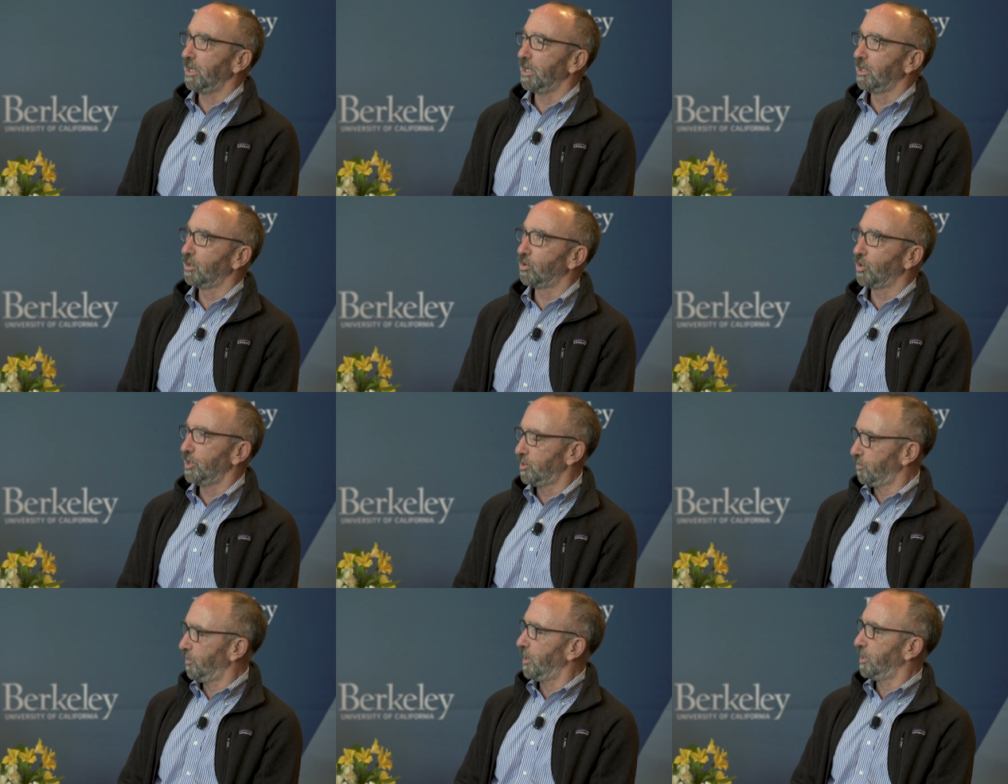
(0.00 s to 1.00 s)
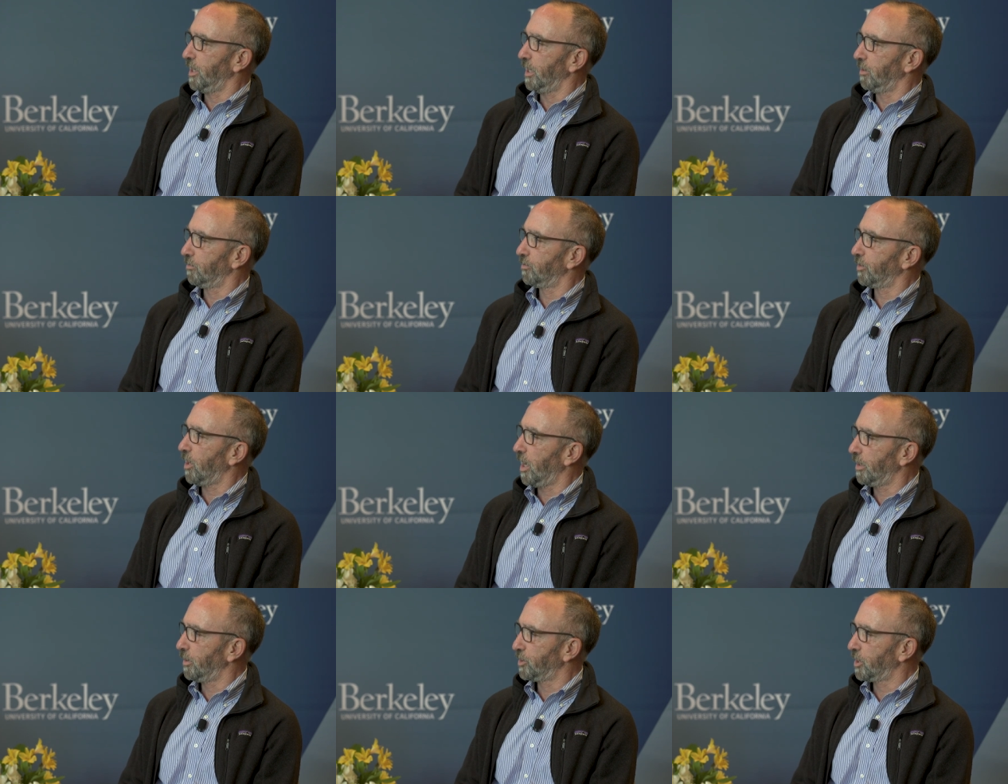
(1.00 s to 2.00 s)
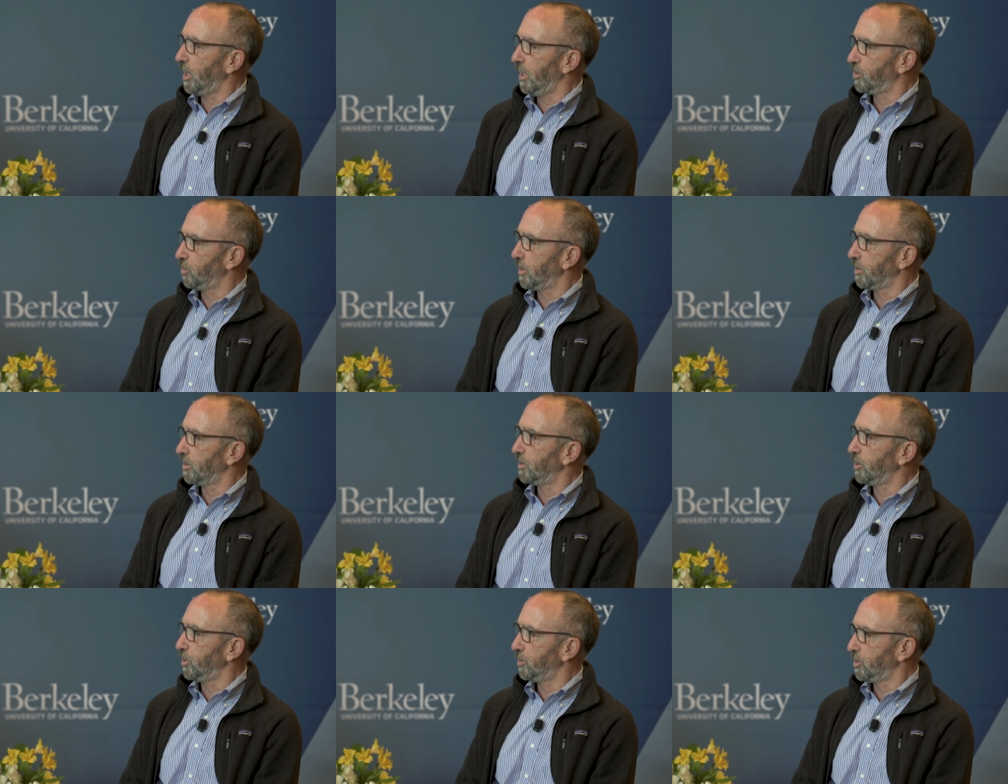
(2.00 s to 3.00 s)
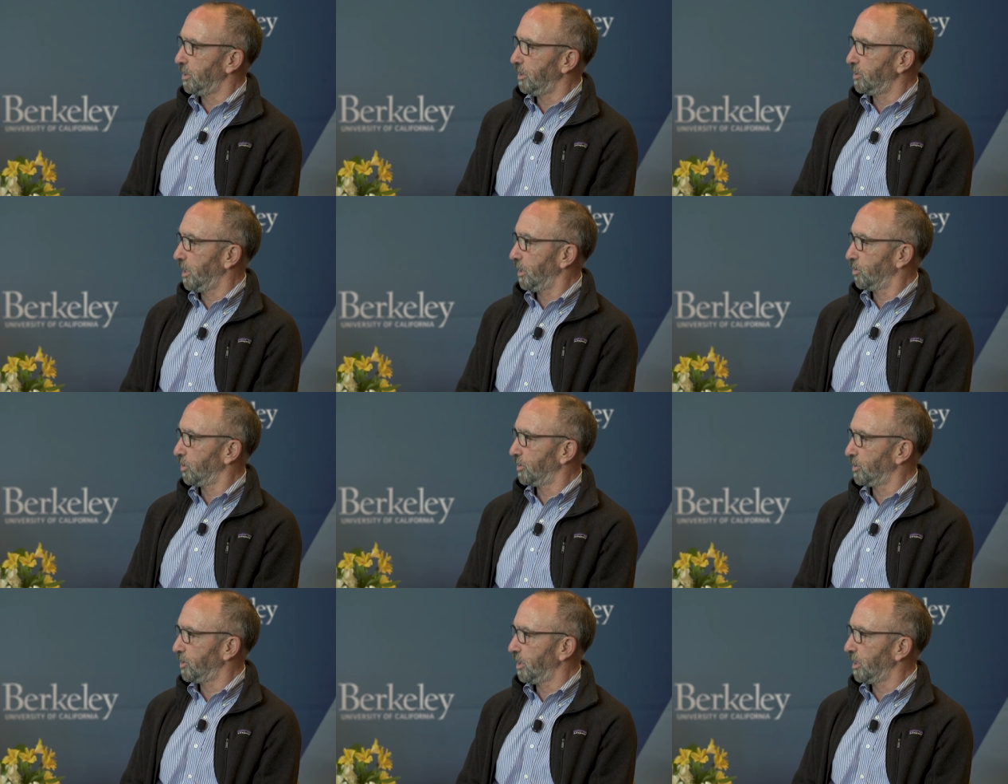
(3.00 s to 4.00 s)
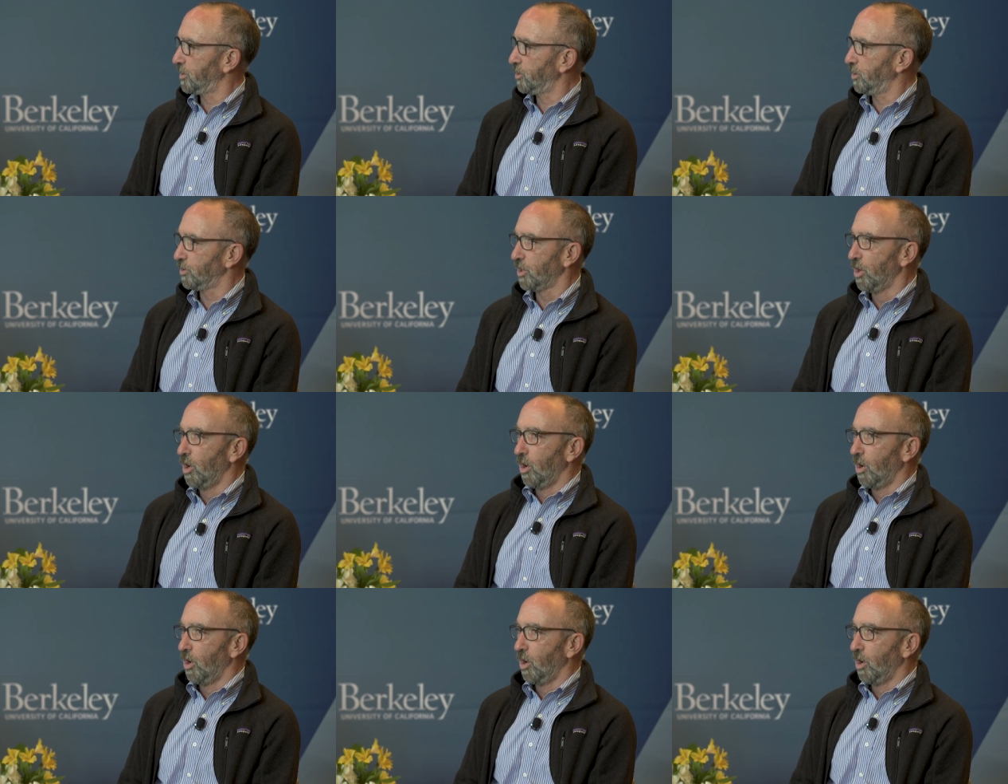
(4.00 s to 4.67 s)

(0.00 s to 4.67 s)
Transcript: increased funding for higher education, whether the UCs and or the CSUs,